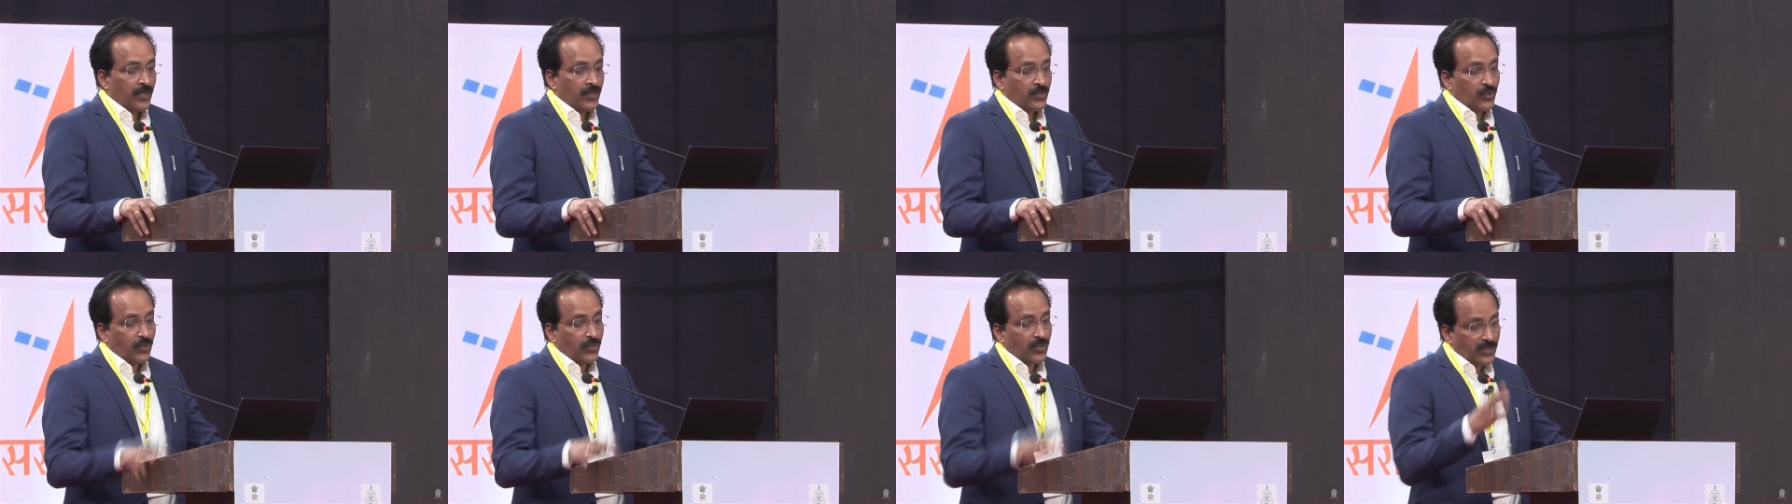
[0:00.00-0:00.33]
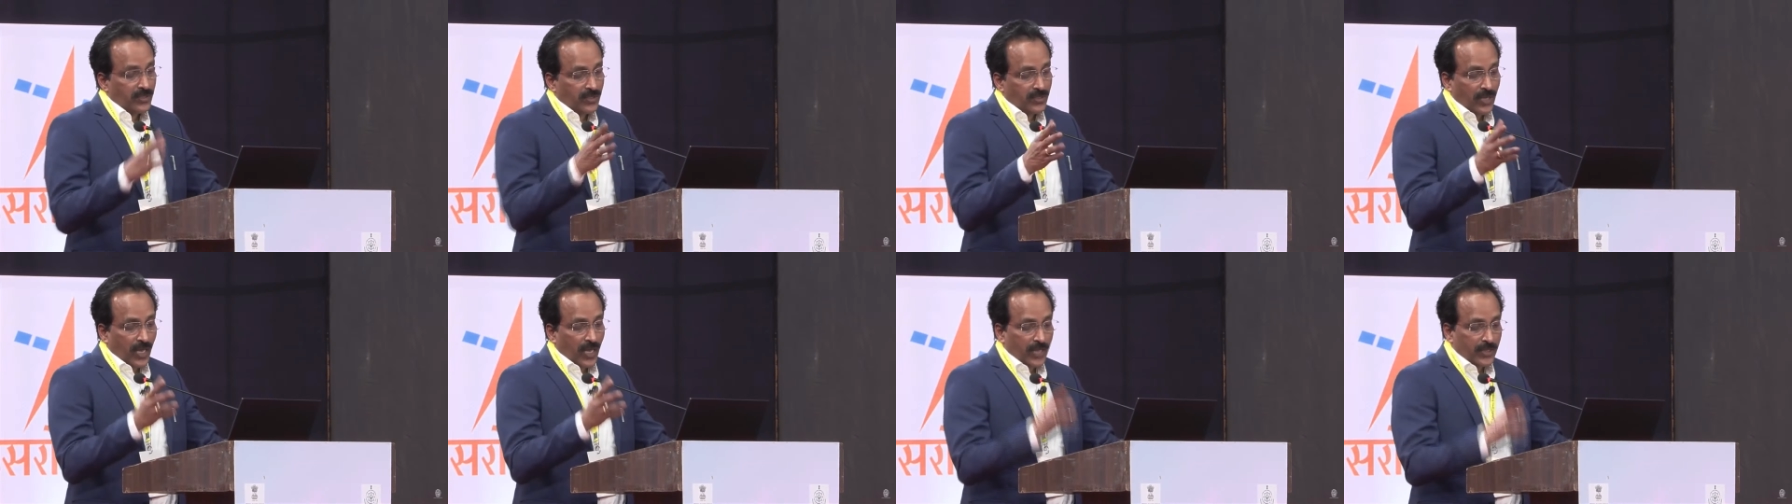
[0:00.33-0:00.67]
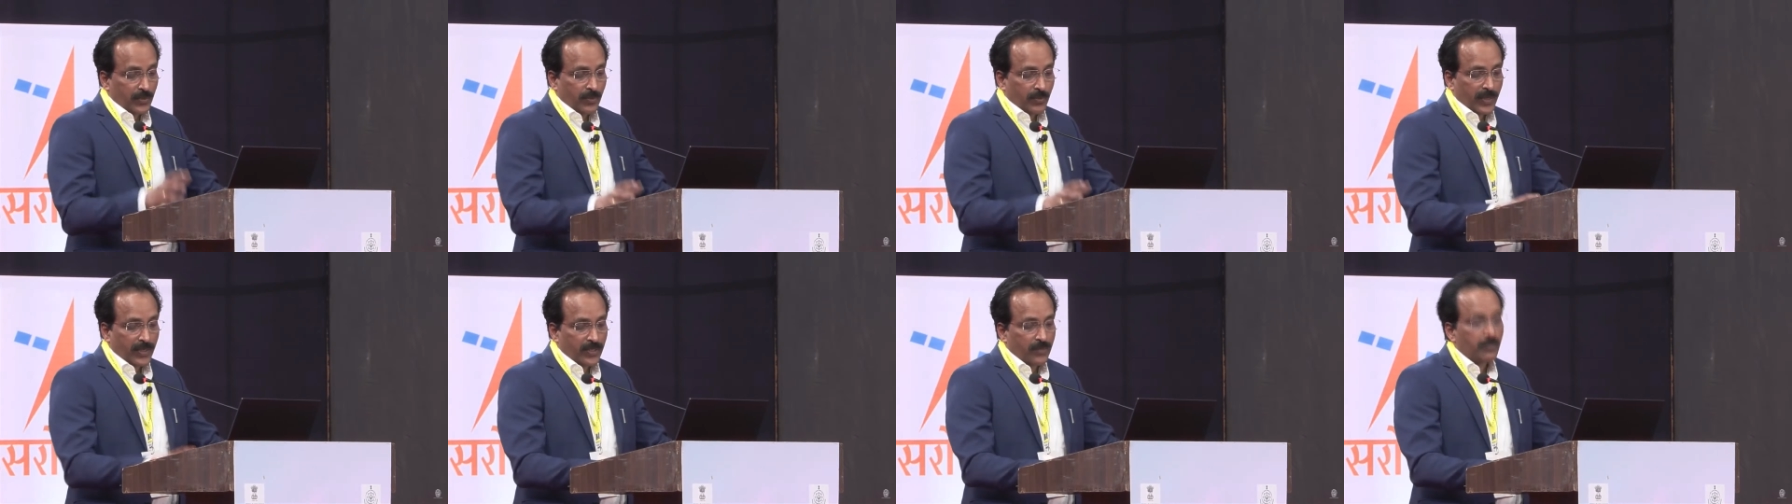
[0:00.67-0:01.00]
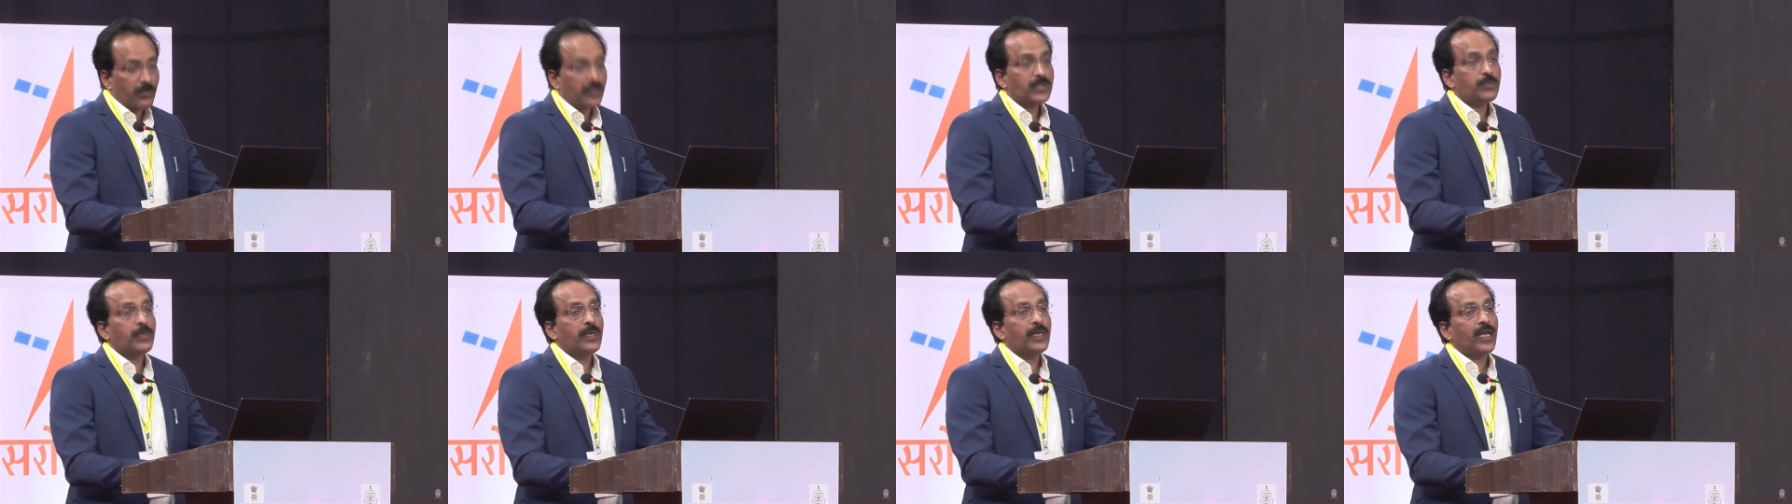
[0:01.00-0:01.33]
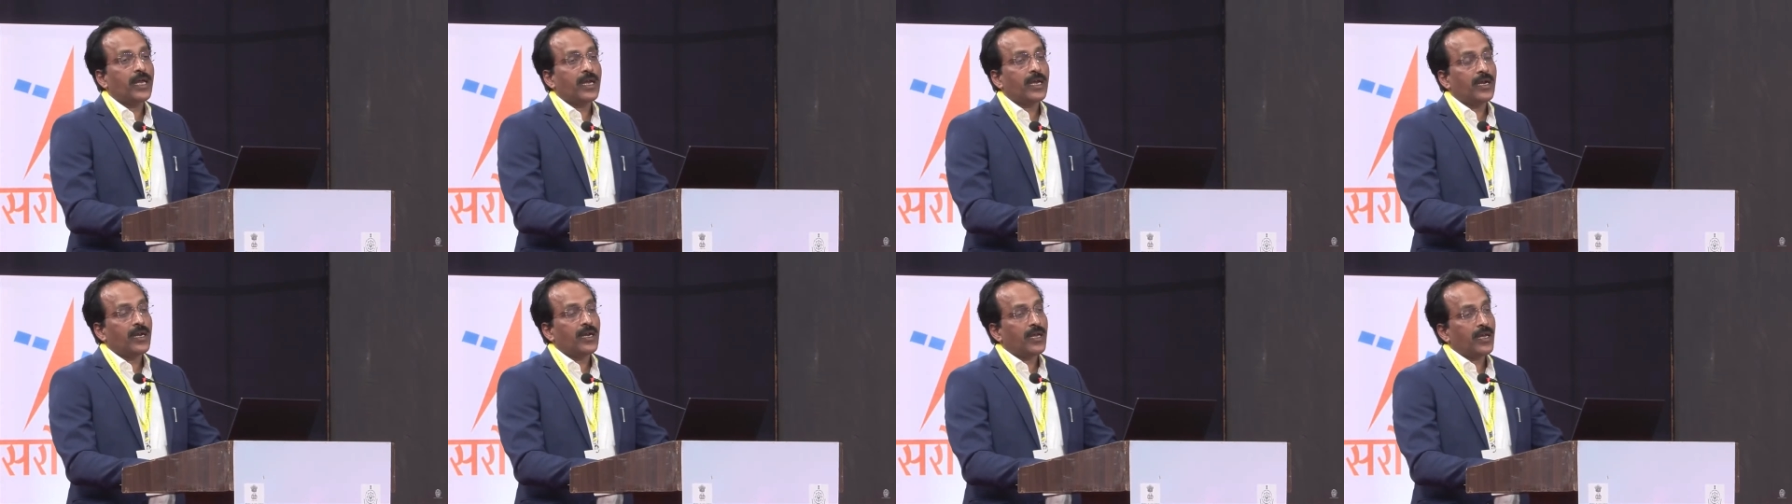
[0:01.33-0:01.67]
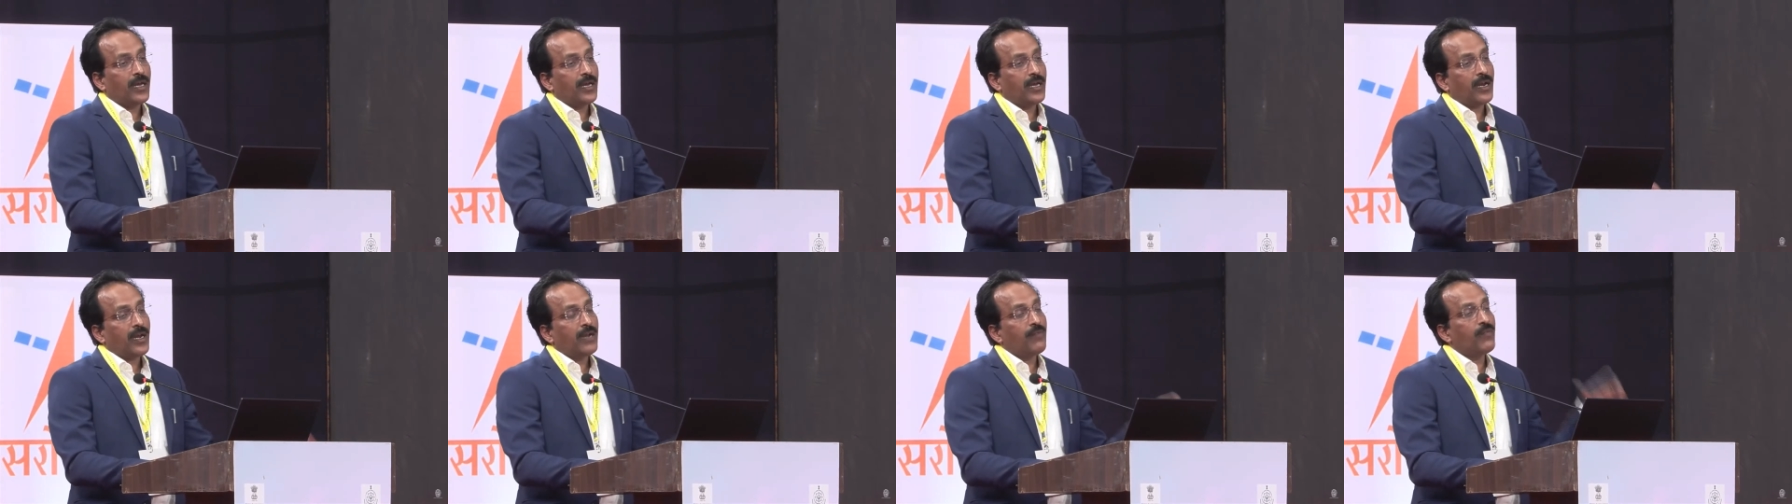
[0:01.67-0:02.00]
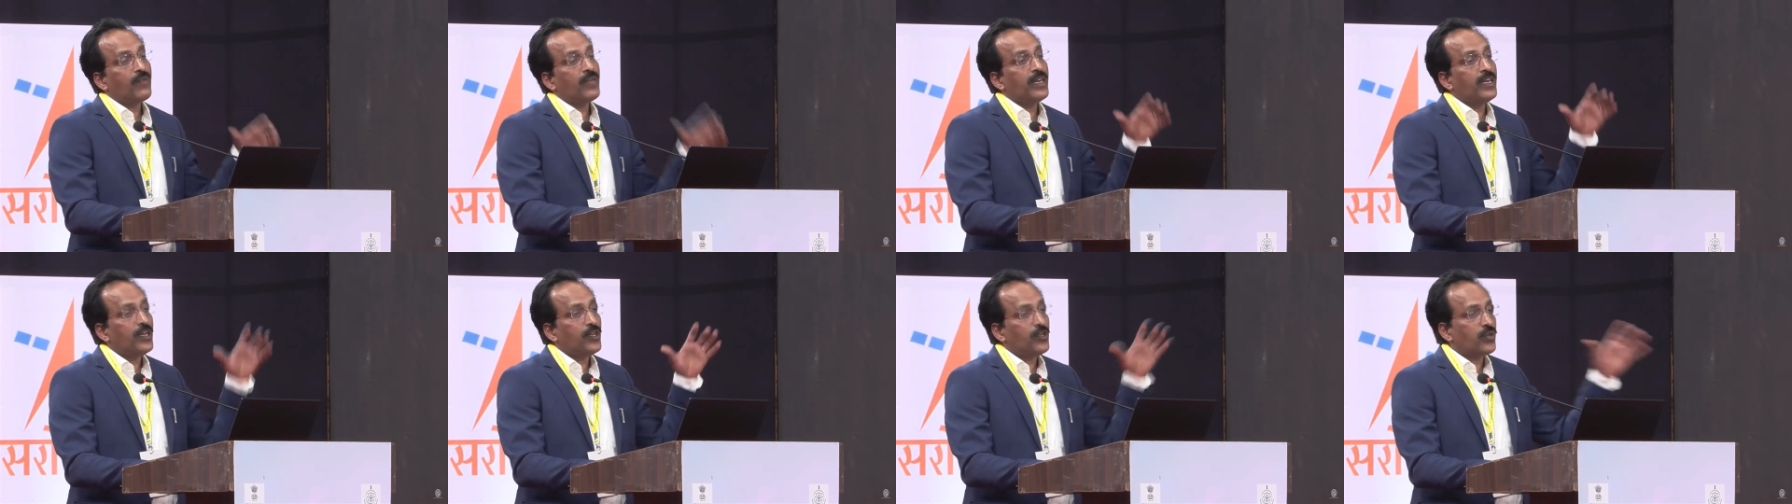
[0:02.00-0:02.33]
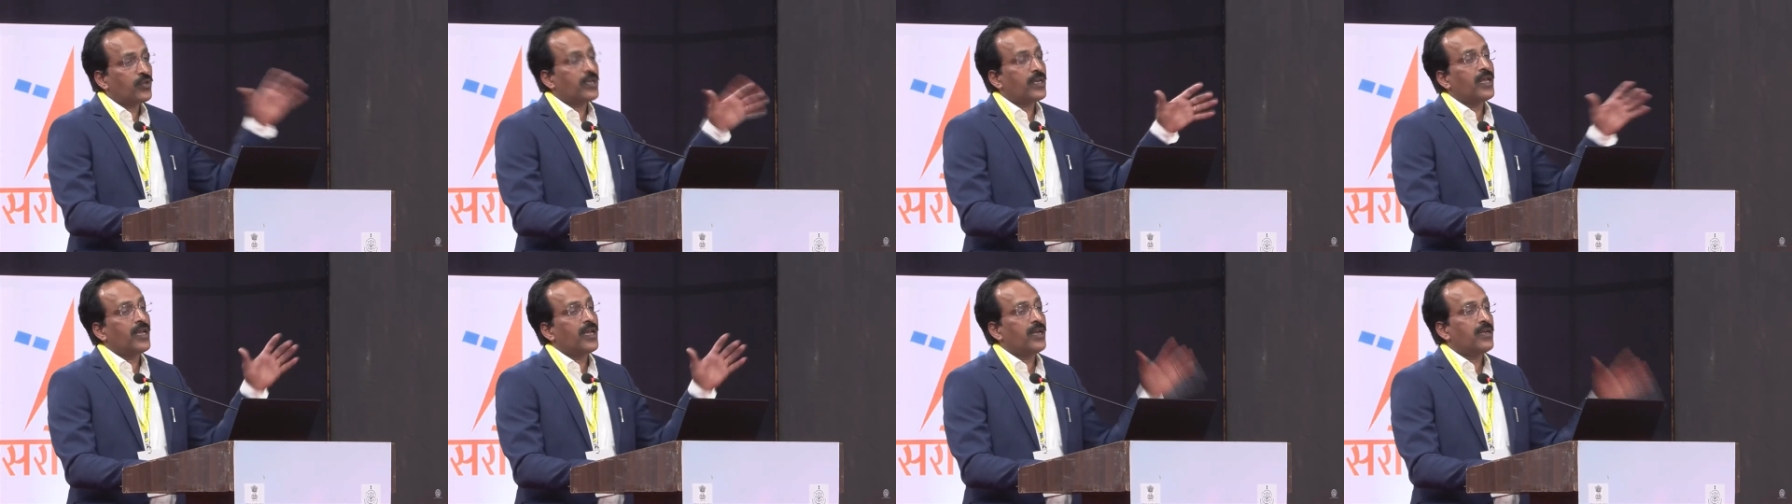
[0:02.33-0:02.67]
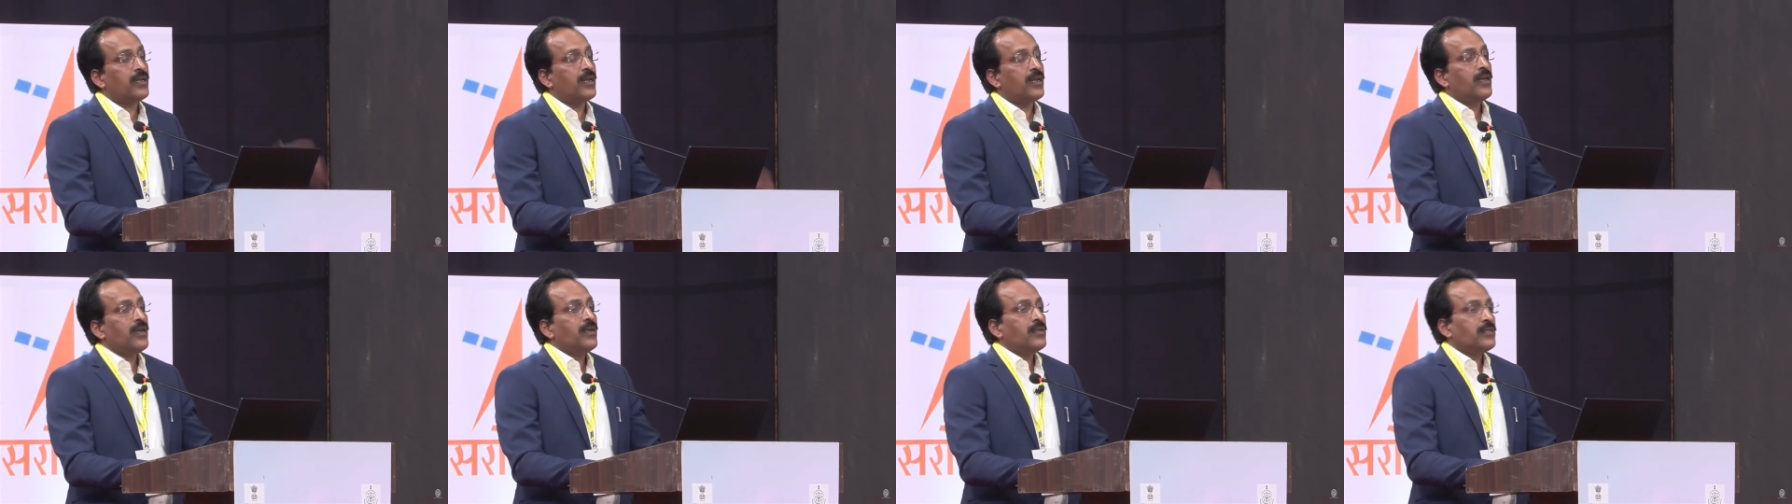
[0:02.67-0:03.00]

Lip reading: So this aspect must be taken care, and we need to create